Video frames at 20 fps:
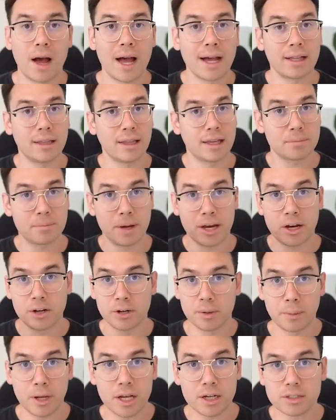I collect my
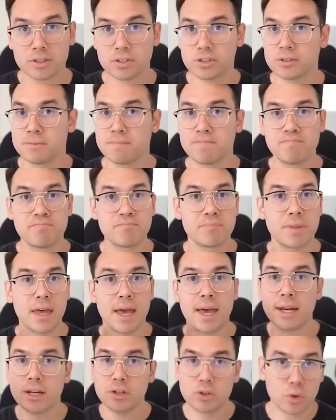$100
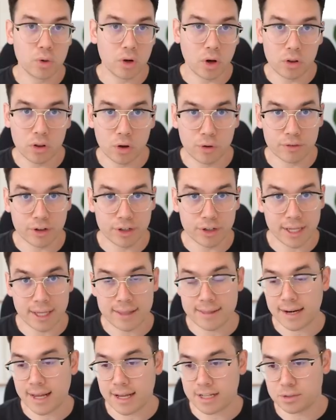and I do it all over
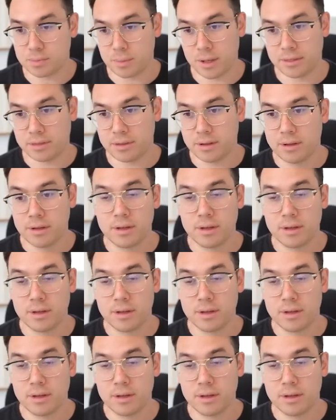again the next month.